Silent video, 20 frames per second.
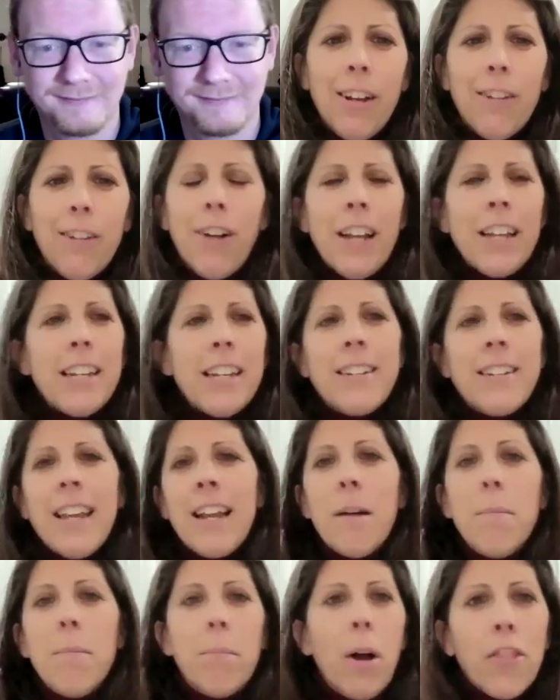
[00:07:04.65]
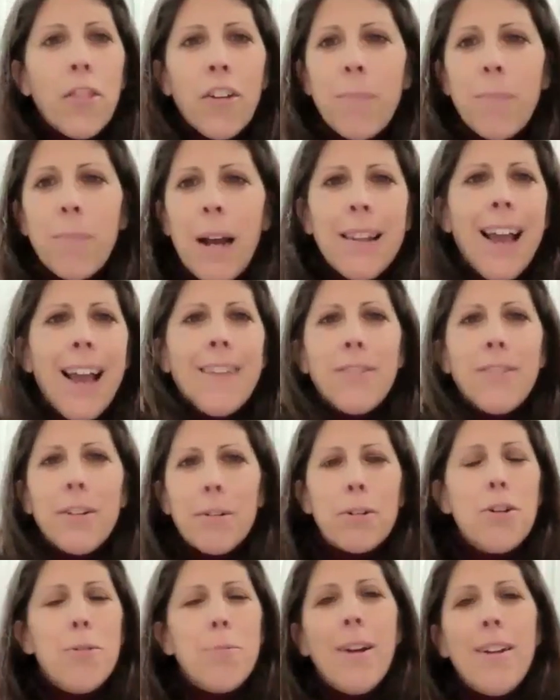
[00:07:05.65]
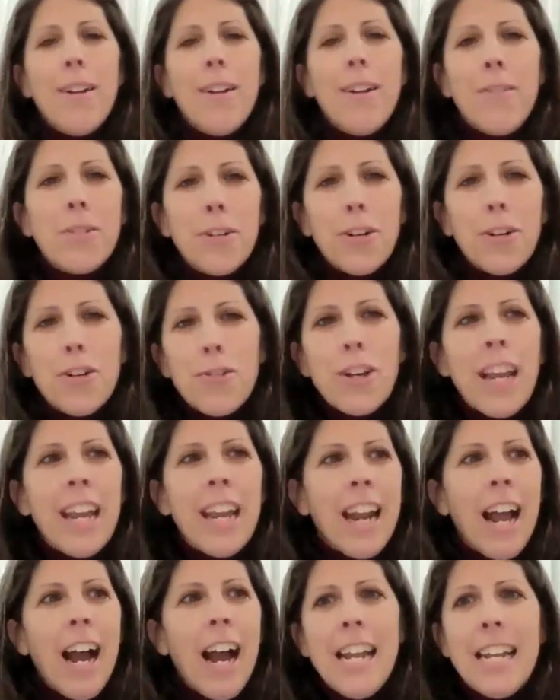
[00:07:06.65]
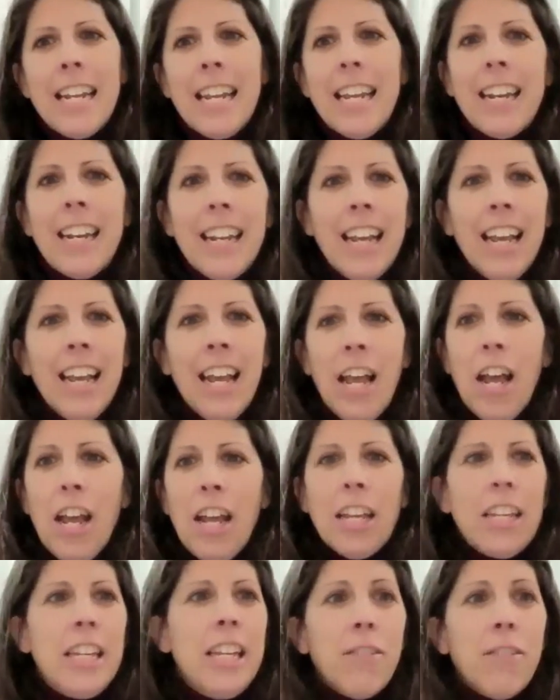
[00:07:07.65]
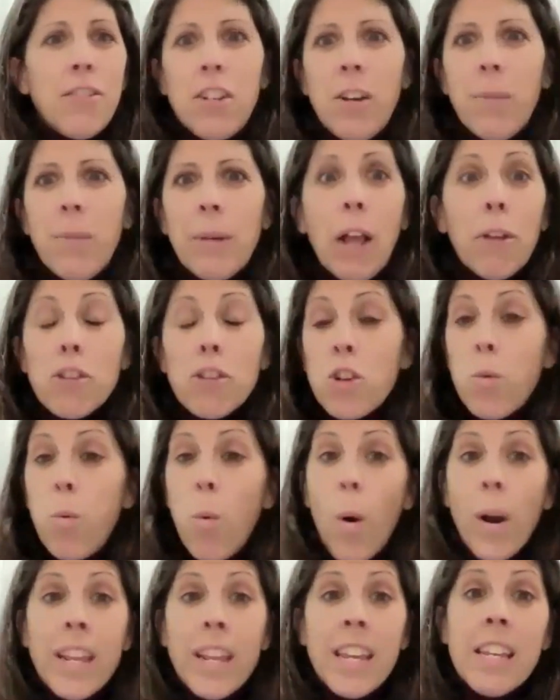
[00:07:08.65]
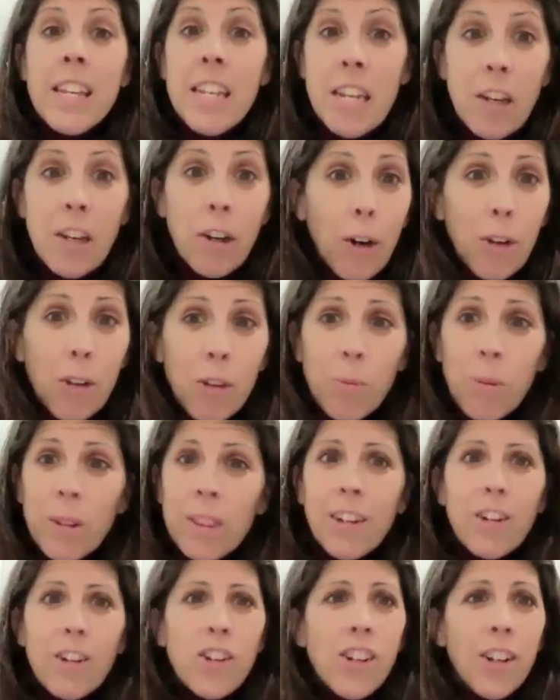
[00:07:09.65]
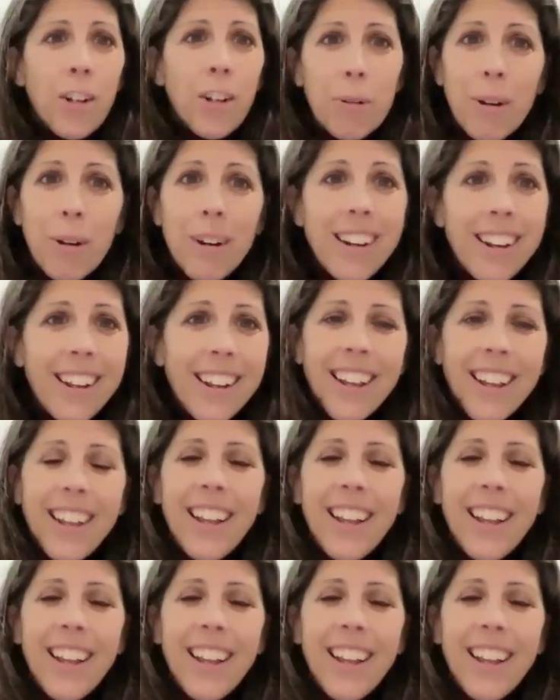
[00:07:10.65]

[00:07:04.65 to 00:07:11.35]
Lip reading: If I can take a month of my life and recuperate from surgery, and I can give someone else 20 years with their children,